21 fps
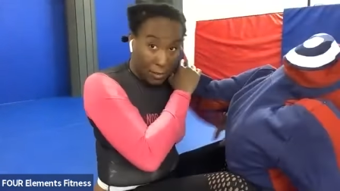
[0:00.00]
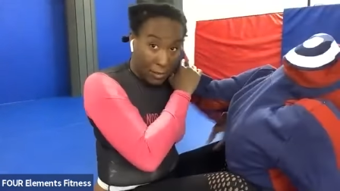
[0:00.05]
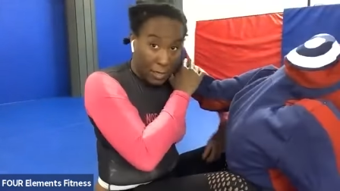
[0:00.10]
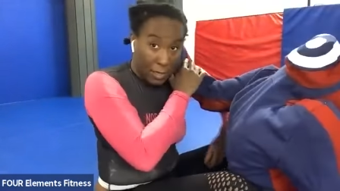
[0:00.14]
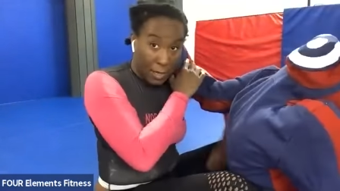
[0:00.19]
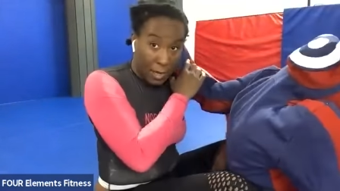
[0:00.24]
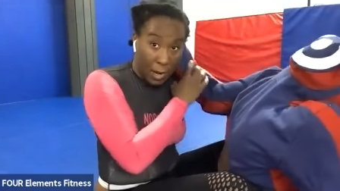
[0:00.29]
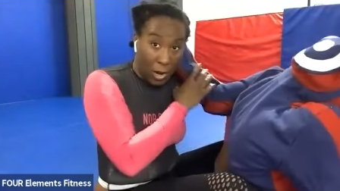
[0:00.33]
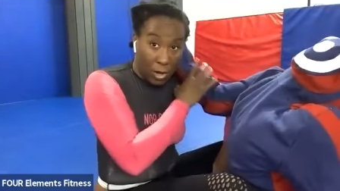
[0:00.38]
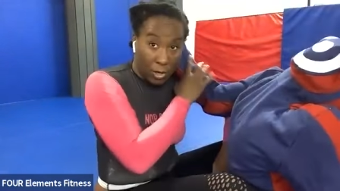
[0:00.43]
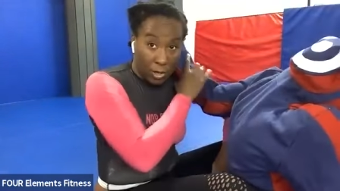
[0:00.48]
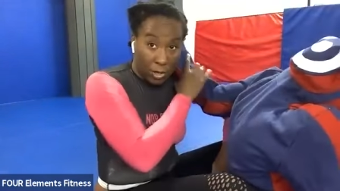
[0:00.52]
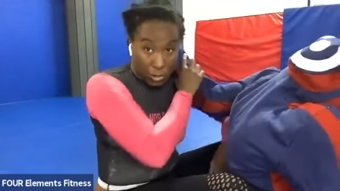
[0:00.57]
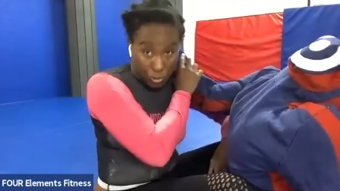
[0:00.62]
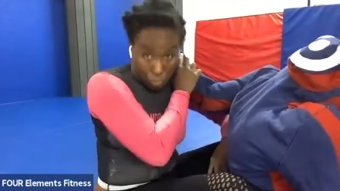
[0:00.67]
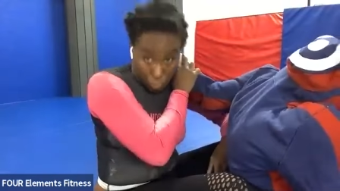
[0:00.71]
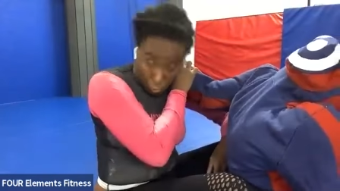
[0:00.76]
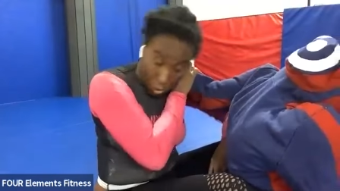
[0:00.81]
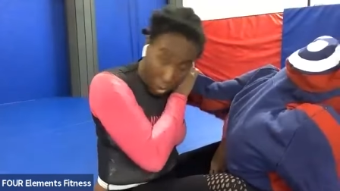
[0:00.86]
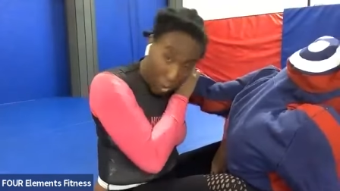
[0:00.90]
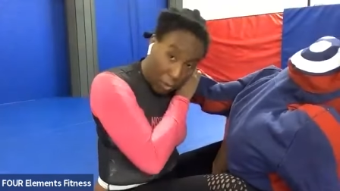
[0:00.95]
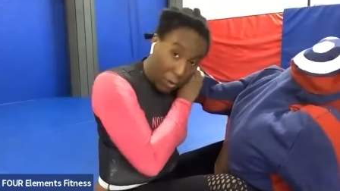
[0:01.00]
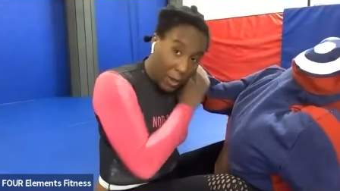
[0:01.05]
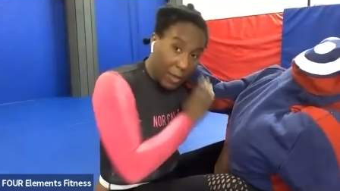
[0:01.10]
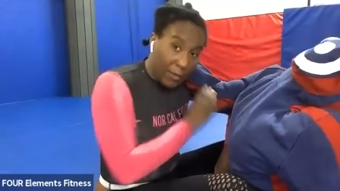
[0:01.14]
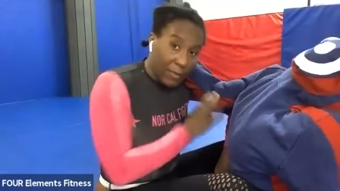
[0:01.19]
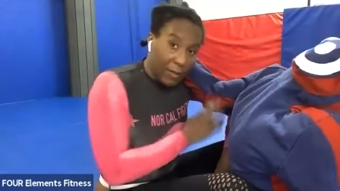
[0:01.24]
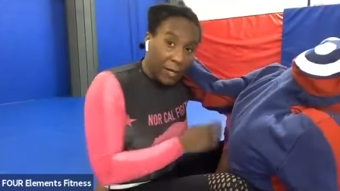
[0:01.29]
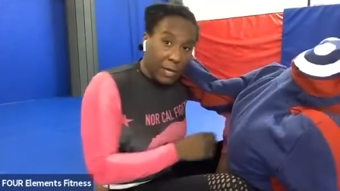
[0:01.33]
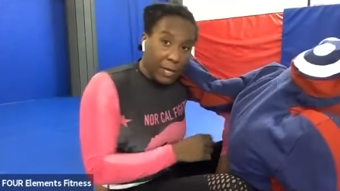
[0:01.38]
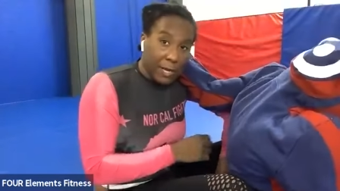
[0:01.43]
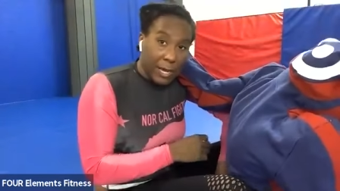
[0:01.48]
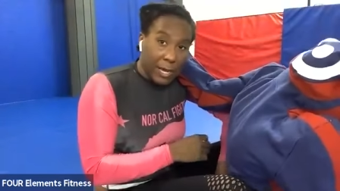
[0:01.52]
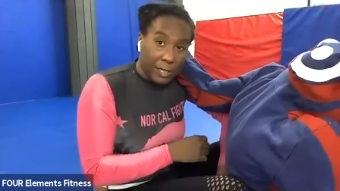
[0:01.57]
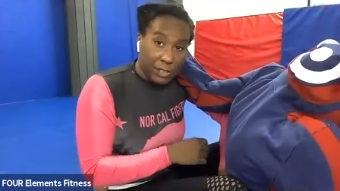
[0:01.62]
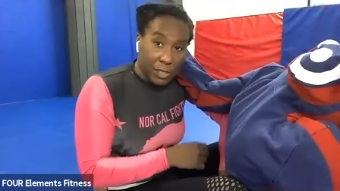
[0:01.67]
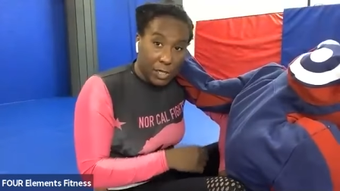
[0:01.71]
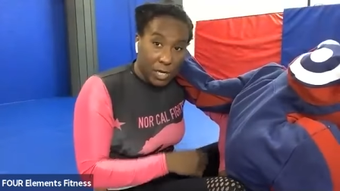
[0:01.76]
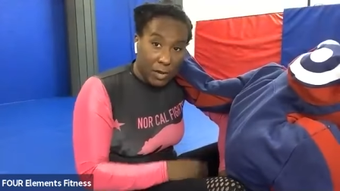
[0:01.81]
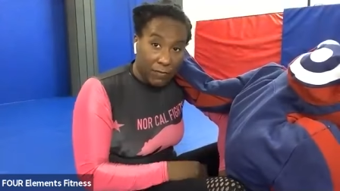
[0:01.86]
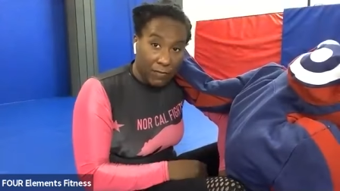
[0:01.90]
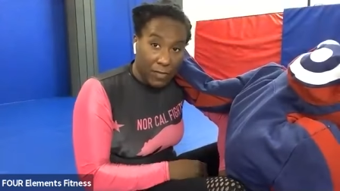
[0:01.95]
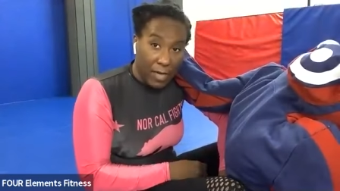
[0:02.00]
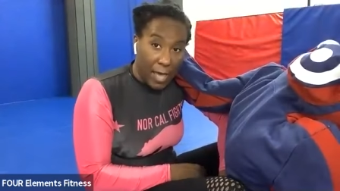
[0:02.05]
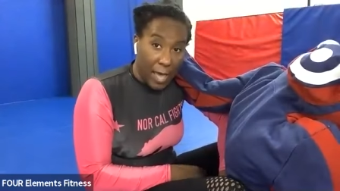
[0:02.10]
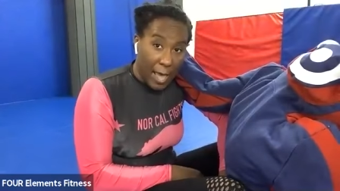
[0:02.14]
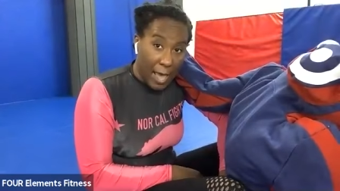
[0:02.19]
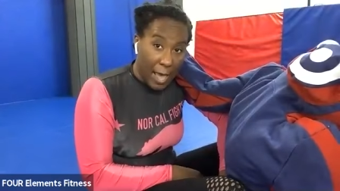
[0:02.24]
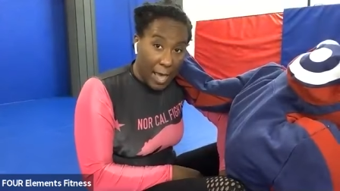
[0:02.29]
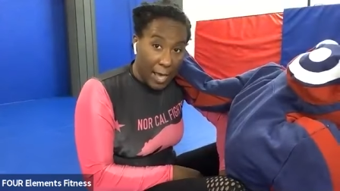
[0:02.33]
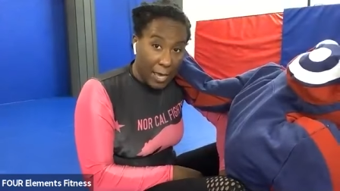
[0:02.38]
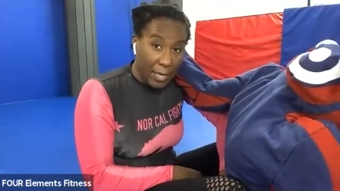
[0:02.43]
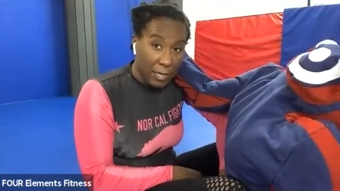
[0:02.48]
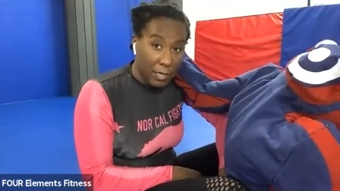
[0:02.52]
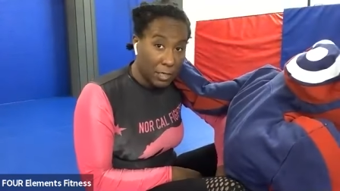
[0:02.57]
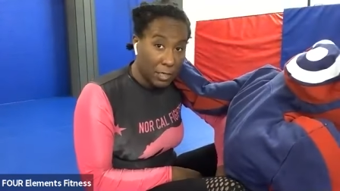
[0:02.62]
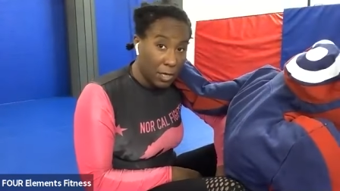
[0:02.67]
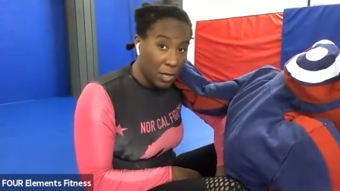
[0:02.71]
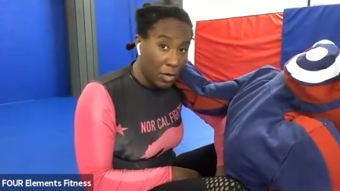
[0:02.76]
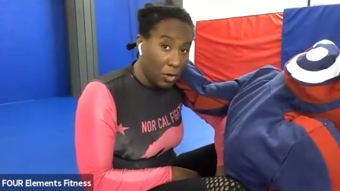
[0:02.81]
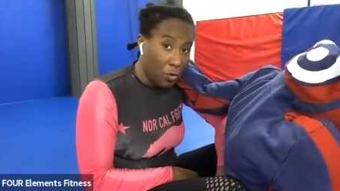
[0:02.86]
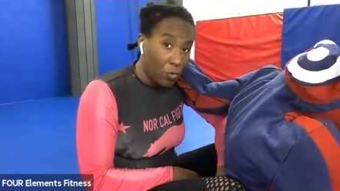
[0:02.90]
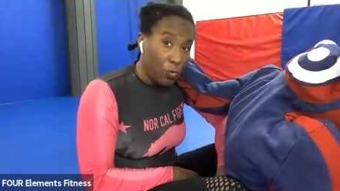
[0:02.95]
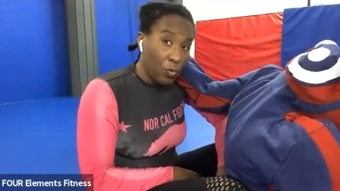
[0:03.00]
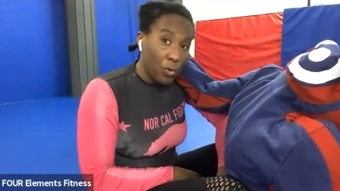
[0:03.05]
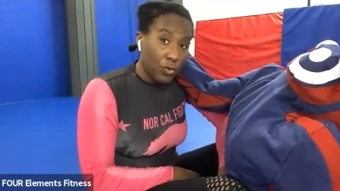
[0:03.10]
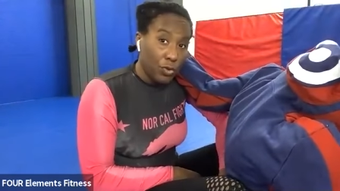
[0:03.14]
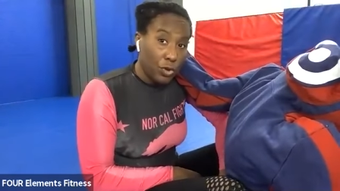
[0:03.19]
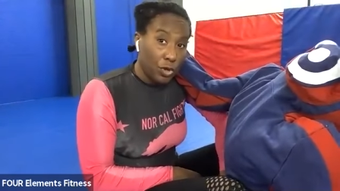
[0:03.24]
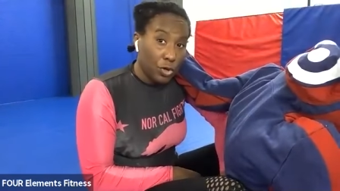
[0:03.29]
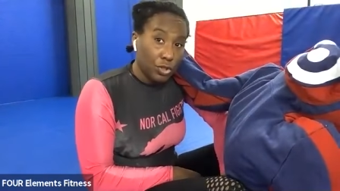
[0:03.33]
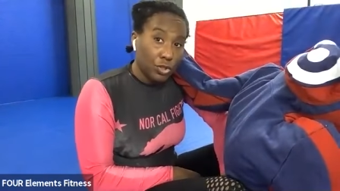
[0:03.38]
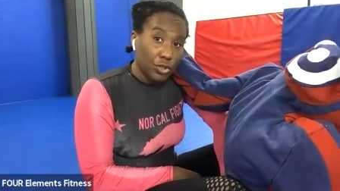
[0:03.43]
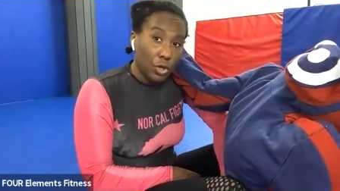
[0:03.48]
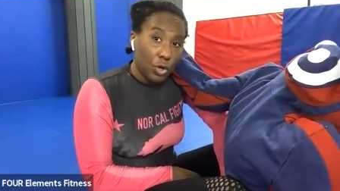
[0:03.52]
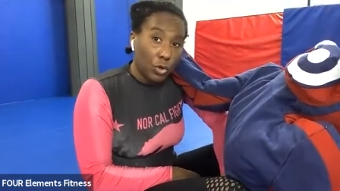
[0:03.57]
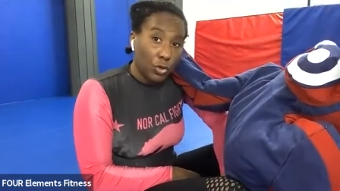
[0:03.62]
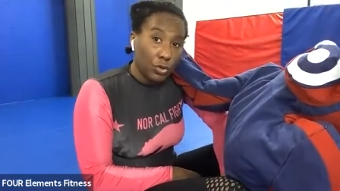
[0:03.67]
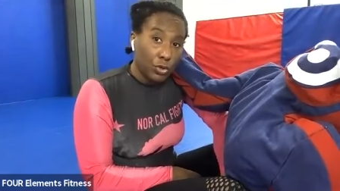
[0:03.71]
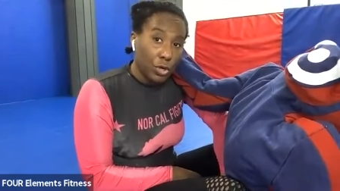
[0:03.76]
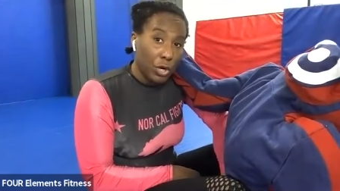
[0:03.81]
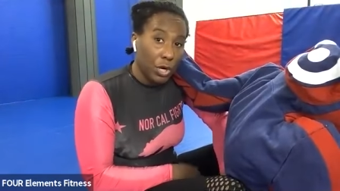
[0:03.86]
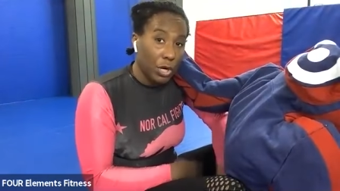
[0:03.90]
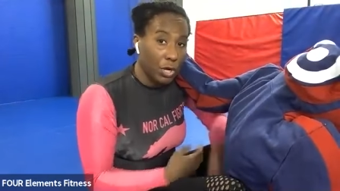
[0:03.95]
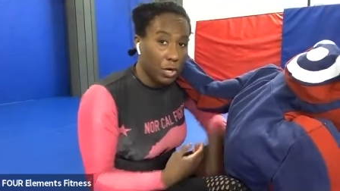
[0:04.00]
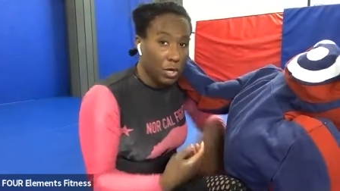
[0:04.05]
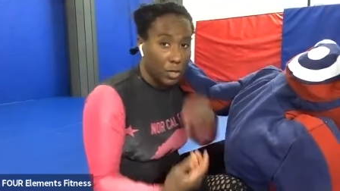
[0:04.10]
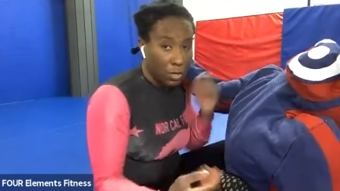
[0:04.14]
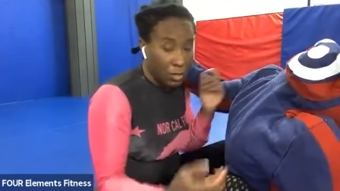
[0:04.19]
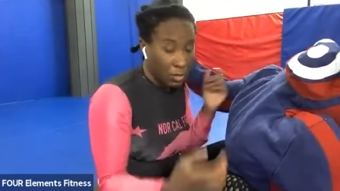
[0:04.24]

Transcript: the control and the connection of the hand with your shoulder